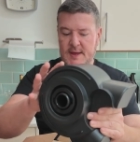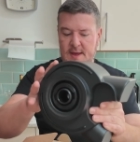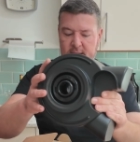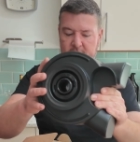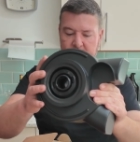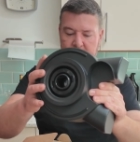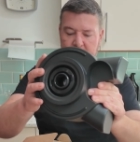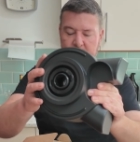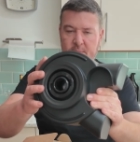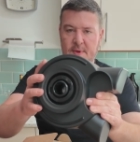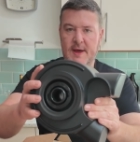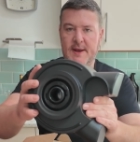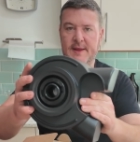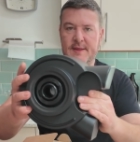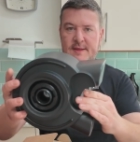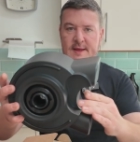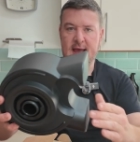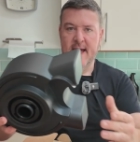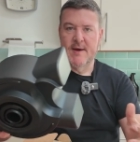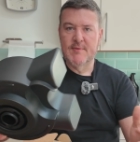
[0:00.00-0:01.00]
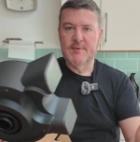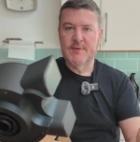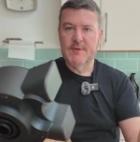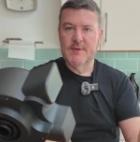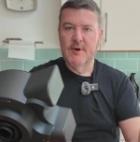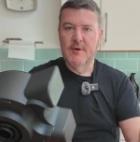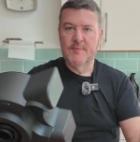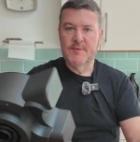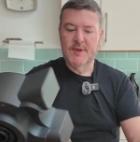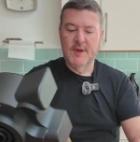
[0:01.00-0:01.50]
and it's
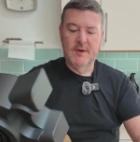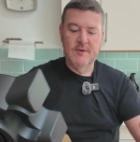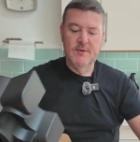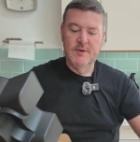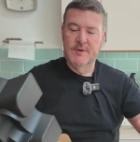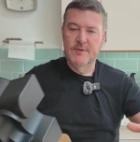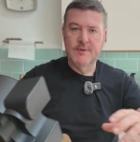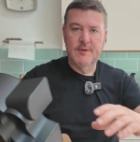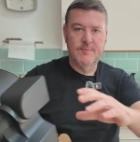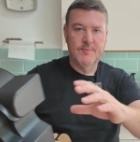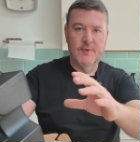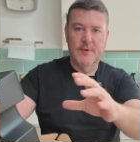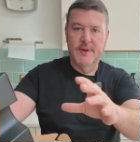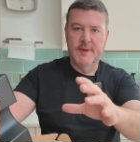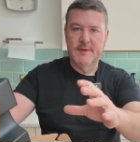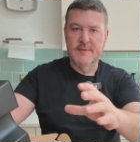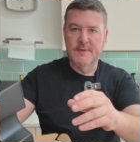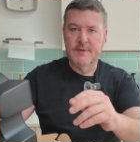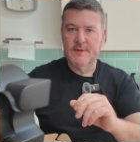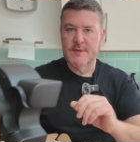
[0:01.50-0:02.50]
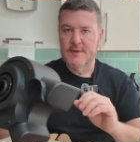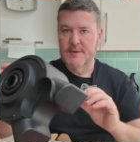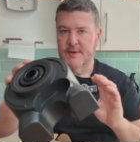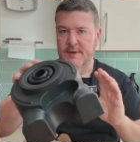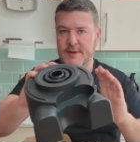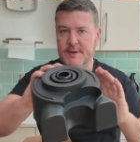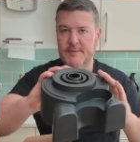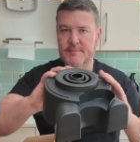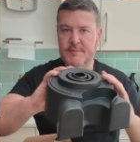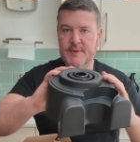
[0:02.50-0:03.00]
countertop, so you can just put it to the
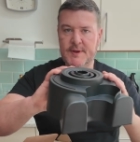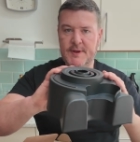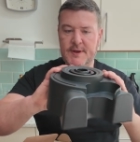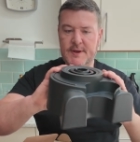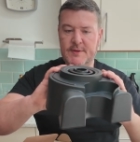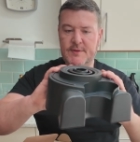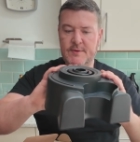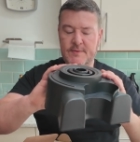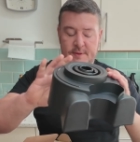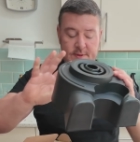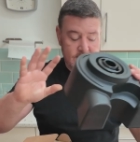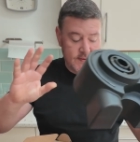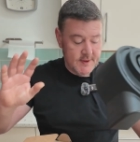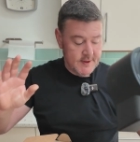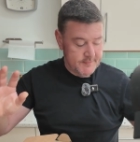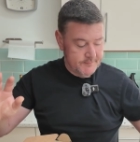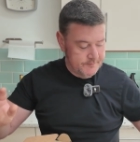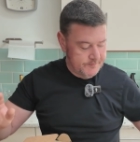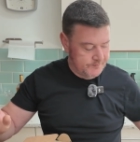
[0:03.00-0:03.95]
side and let it do its thing.